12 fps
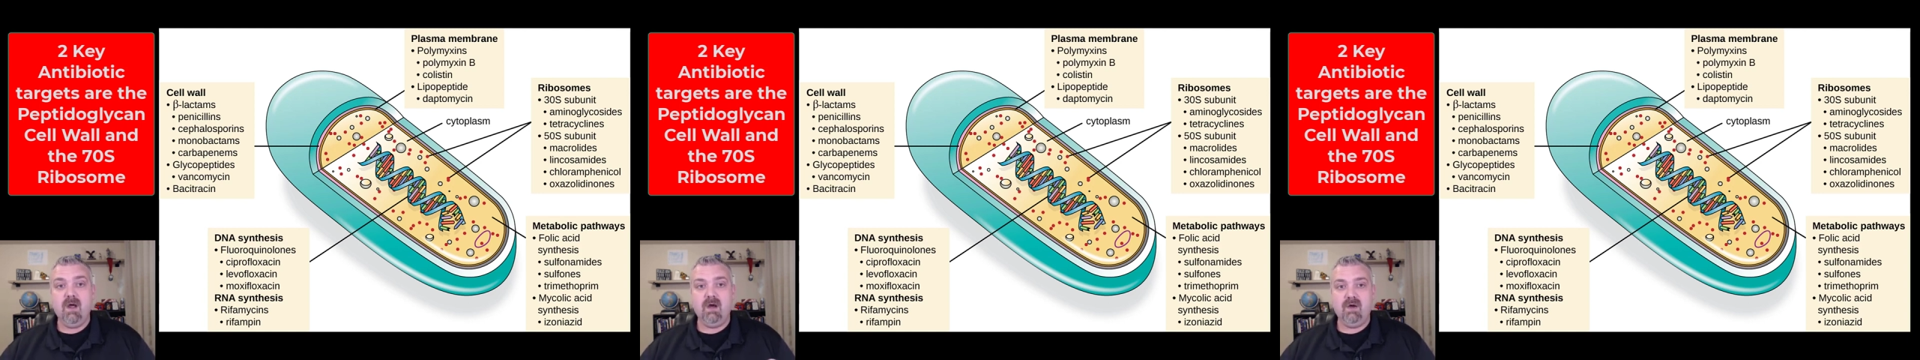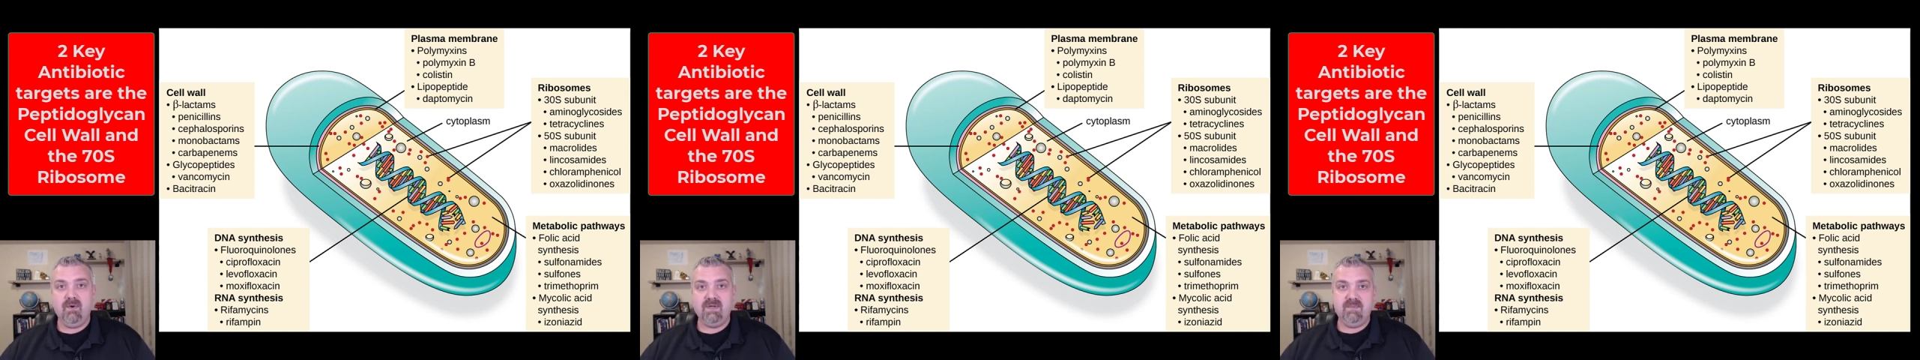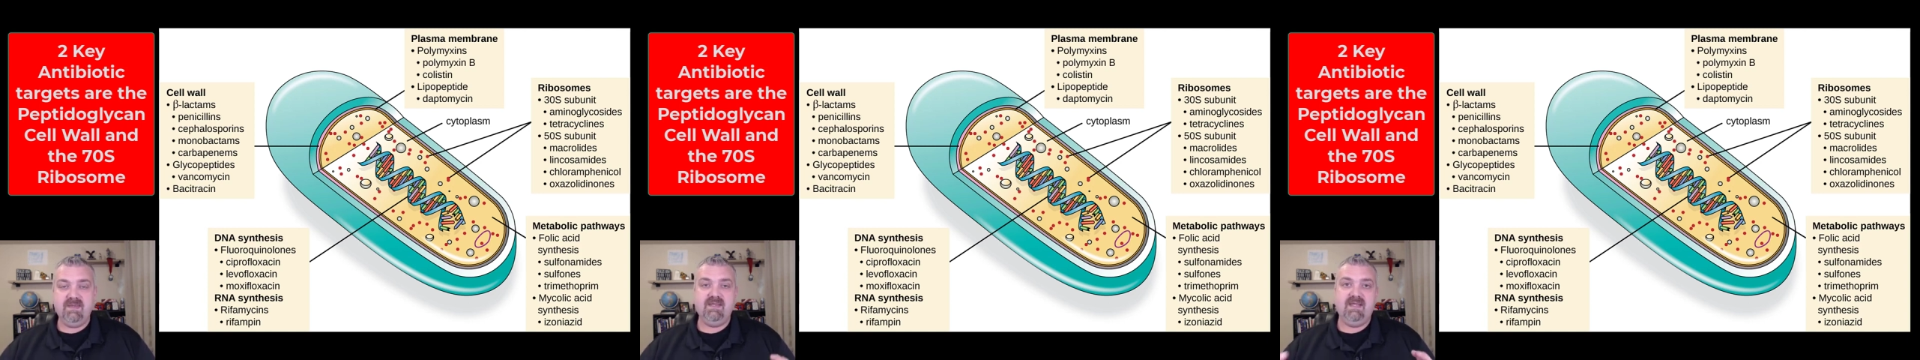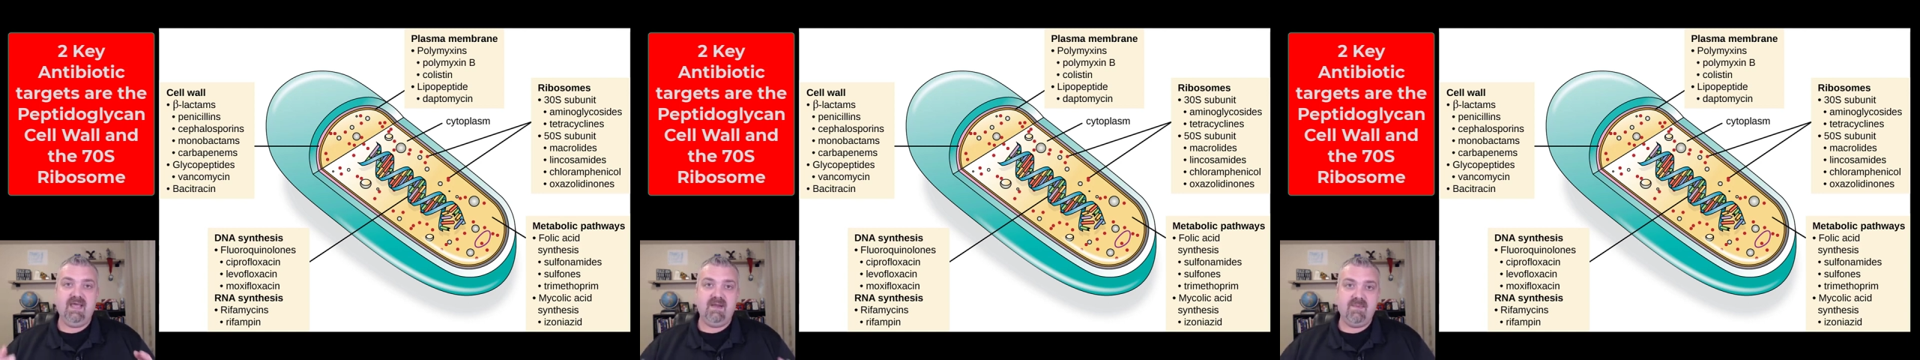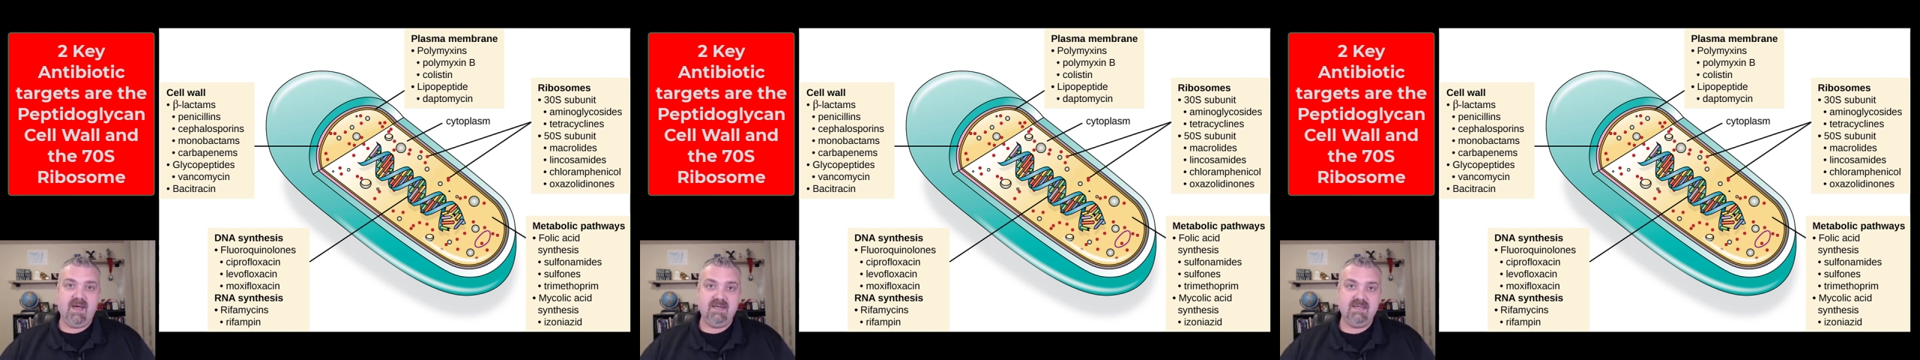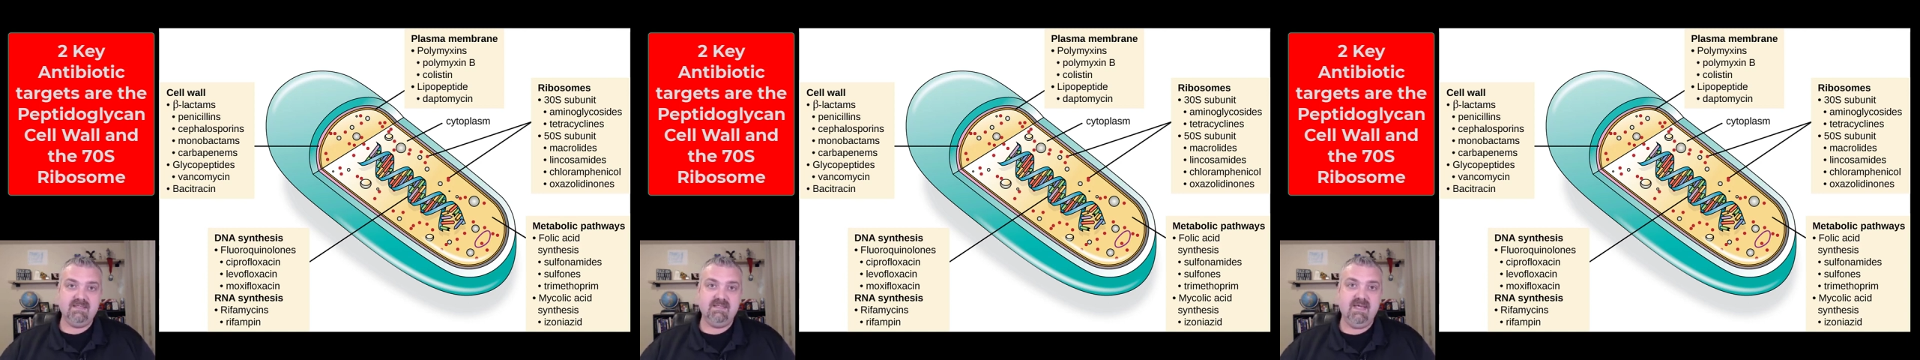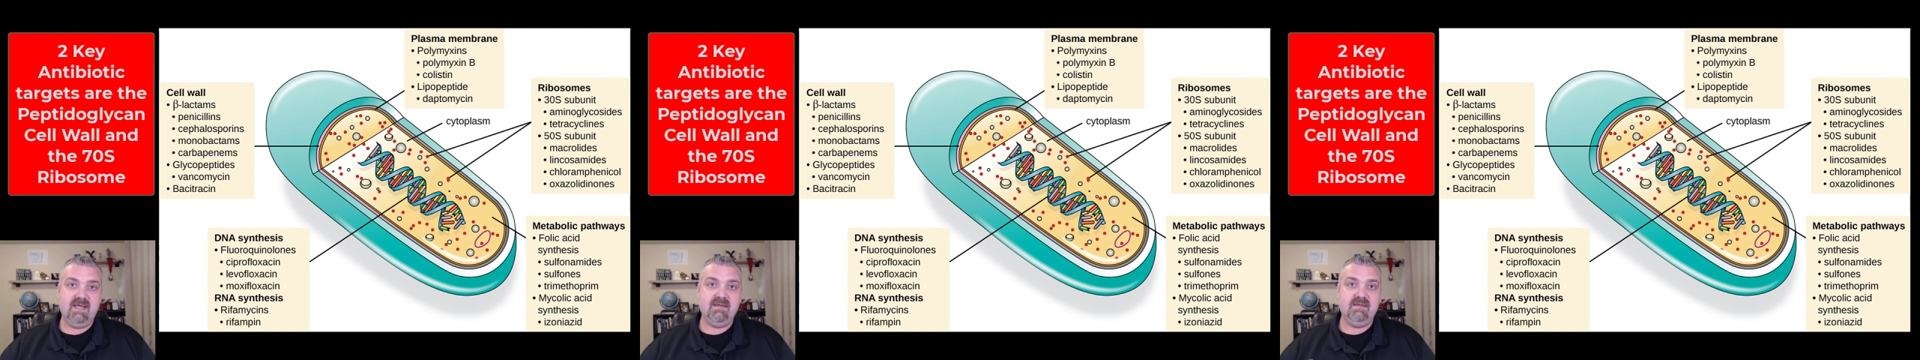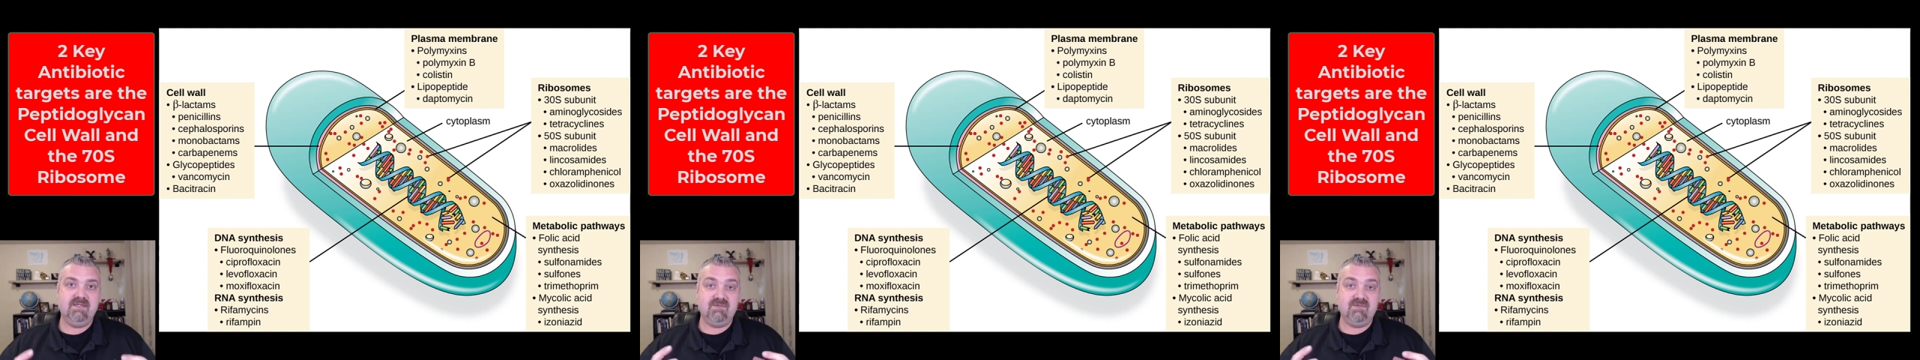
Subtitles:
are going to be the antibiotics that